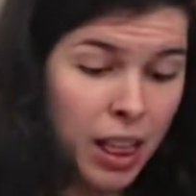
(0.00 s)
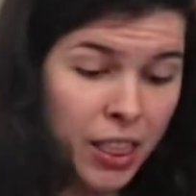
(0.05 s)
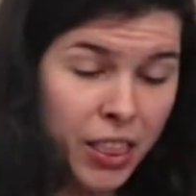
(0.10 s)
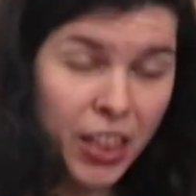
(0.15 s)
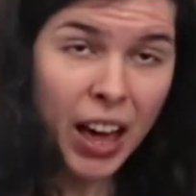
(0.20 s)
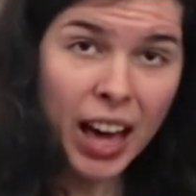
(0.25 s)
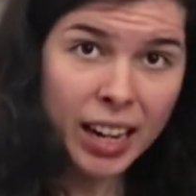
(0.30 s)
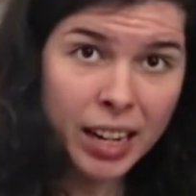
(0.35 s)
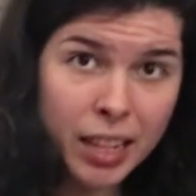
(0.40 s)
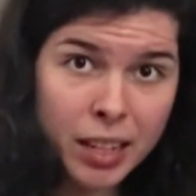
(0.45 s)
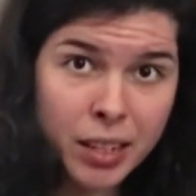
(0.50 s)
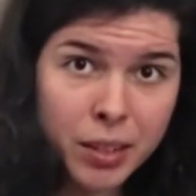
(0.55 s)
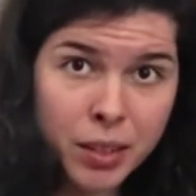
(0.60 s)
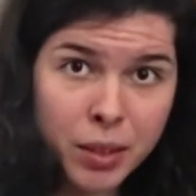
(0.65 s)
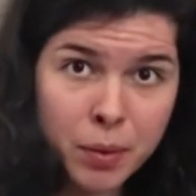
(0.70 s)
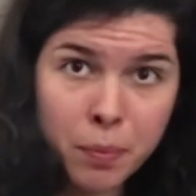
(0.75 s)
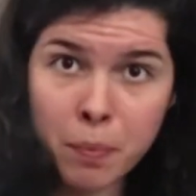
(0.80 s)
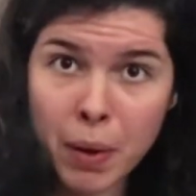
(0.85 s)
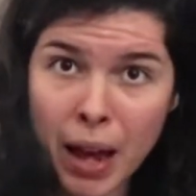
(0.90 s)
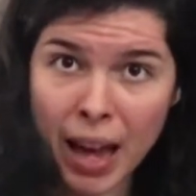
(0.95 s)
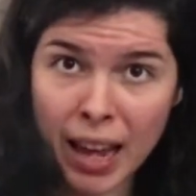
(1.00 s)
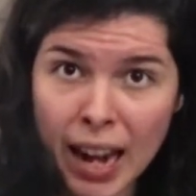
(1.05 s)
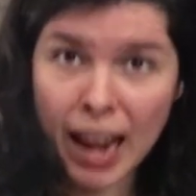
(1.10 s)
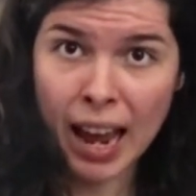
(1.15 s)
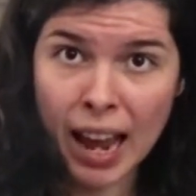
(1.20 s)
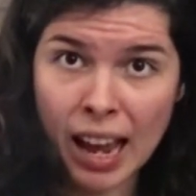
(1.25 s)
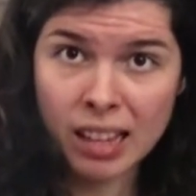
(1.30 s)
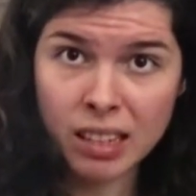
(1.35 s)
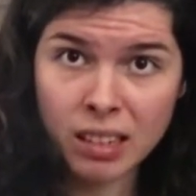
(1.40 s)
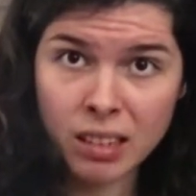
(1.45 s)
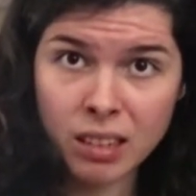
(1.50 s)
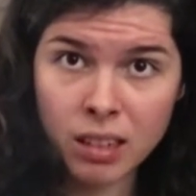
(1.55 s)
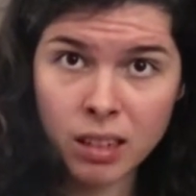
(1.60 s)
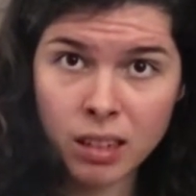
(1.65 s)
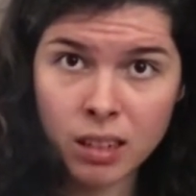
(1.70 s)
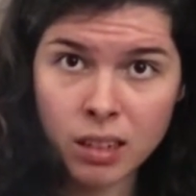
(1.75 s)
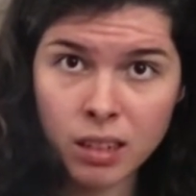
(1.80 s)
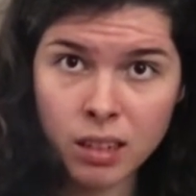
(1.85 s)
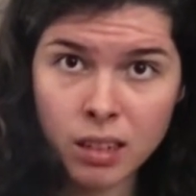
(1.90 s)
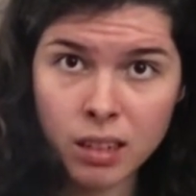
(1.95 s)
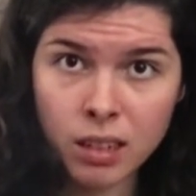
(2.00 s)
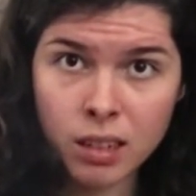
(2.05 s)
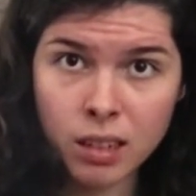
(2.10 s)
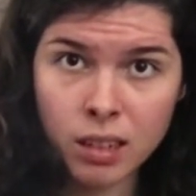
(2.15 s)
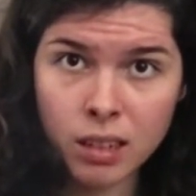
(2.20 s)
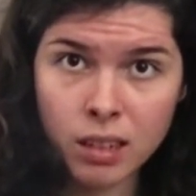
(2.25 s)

That is badass. So it sits